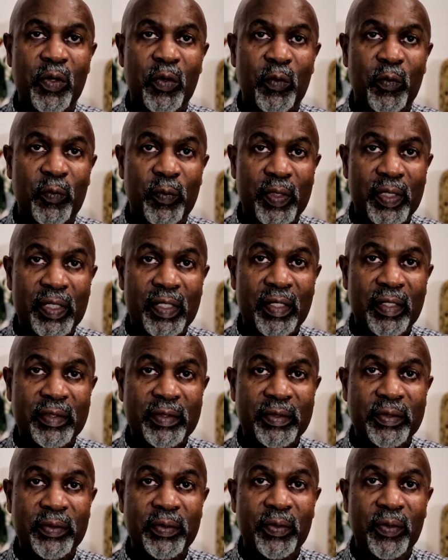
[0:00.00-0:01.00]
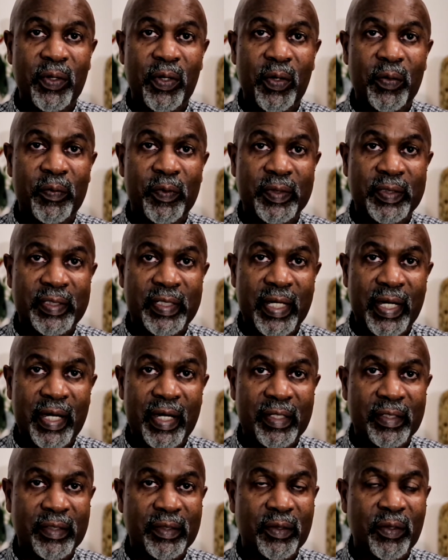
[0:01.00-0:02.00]
we got to know our
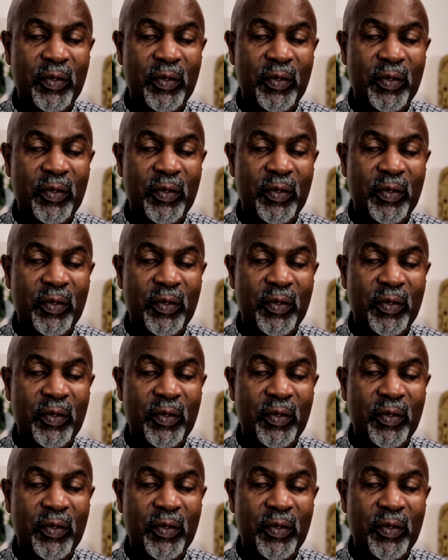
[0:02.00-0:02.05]
dad